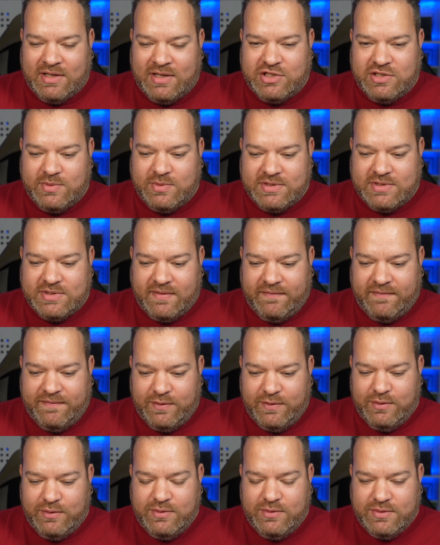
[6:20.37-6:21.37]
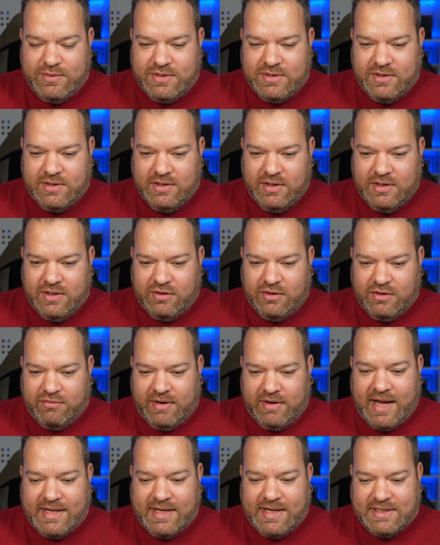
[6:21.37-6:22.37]
She was a food
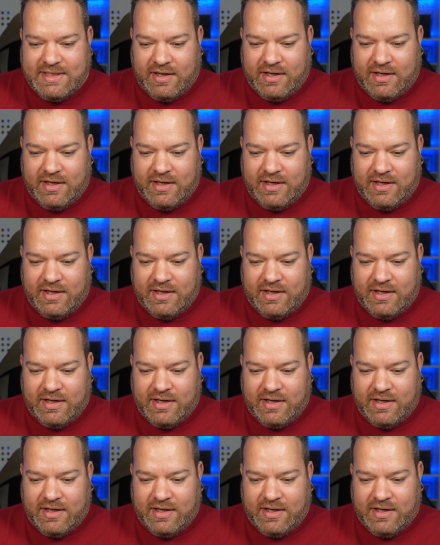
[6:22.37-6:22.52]
creator,